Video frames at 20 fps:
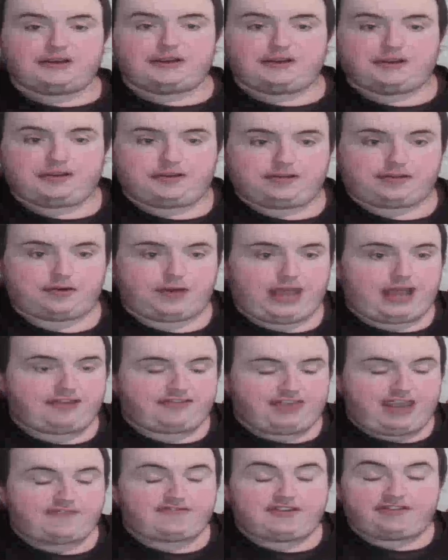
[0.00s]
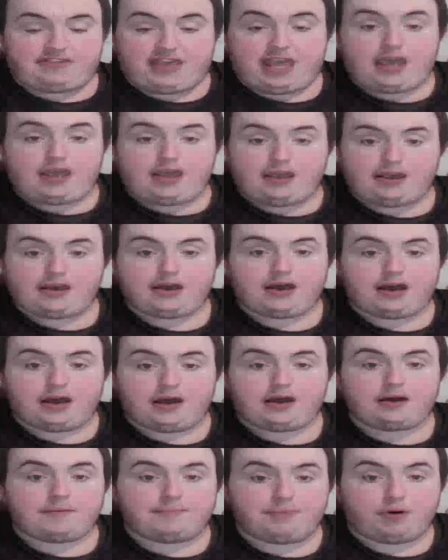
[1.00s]
So, yeah, safe to say
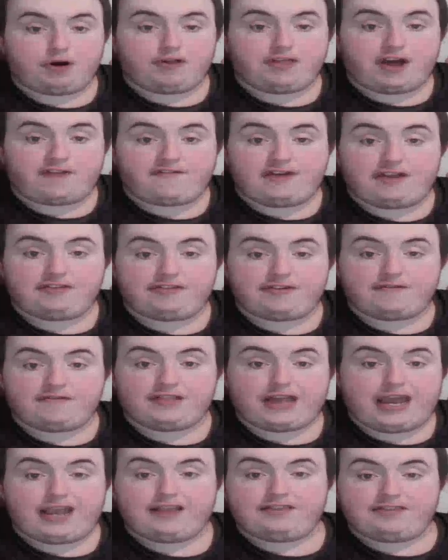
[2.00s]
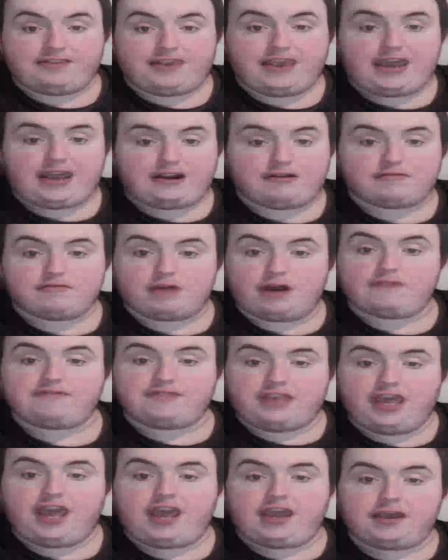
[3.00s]
both offensive lines had a rough
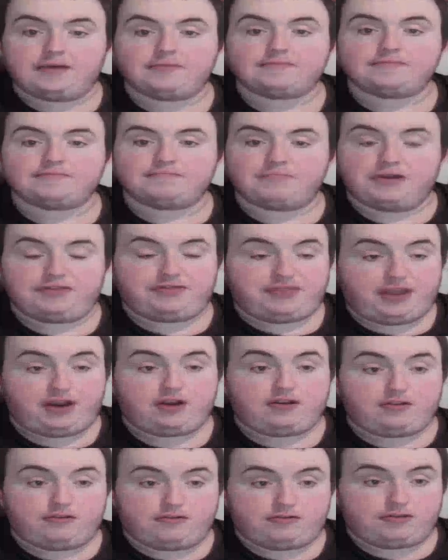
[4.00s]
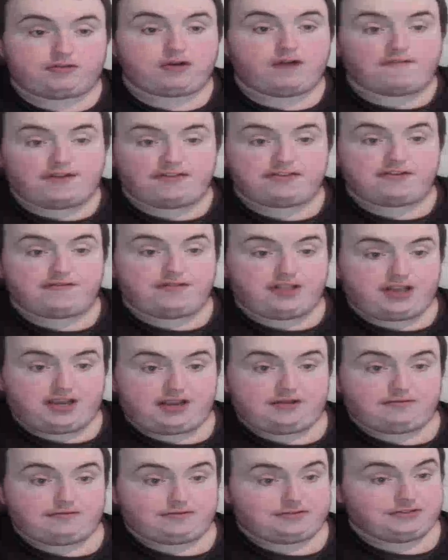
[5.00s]
day. But their offensive
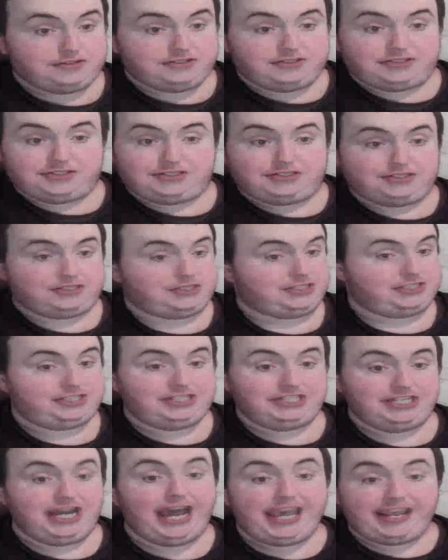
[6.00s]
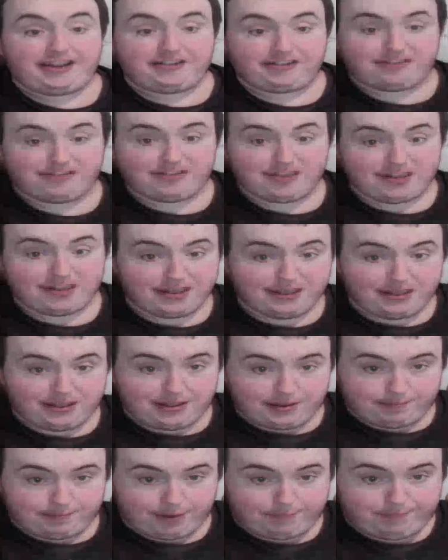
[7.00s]
line, oh, yikes.
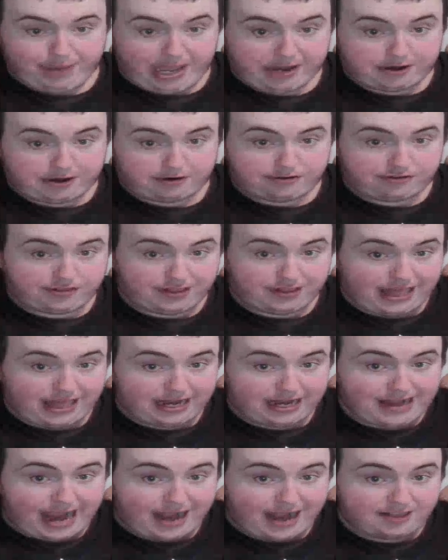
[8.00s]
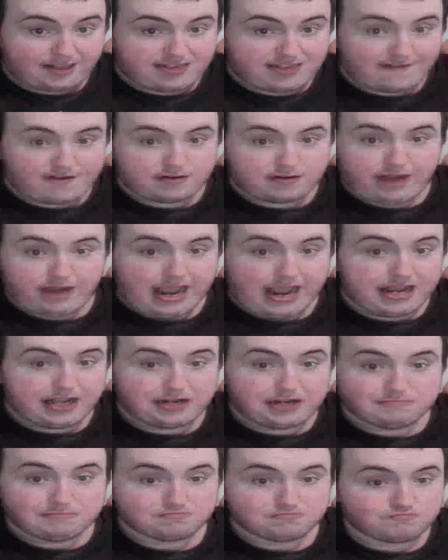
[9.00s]
But Baker still had a 97
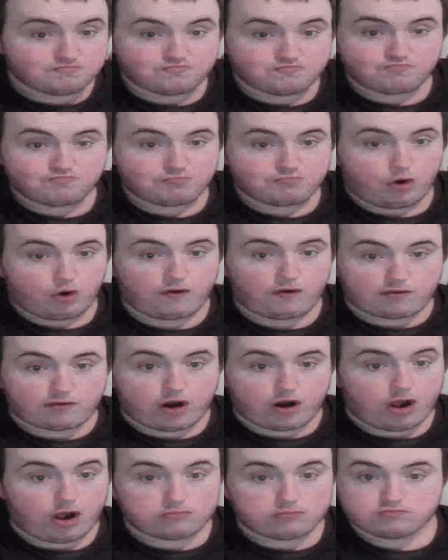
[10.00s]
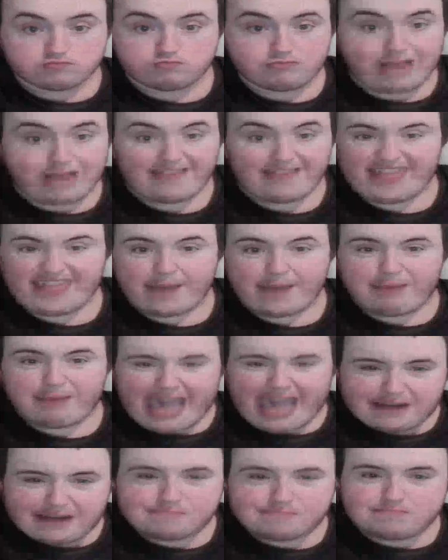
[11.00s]
rating. Overall, not that
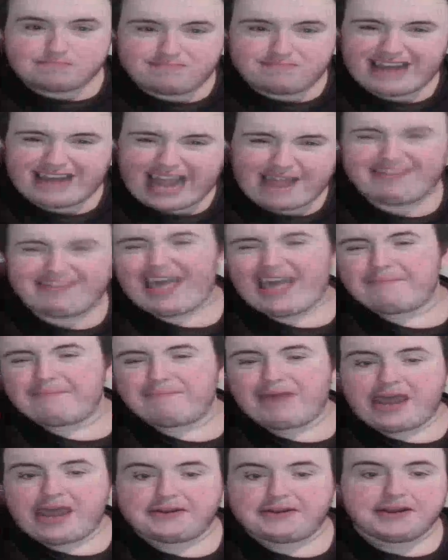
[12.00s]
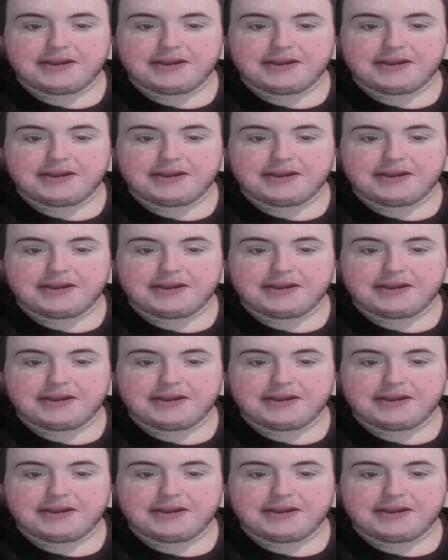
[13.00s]
bad. Not that bad.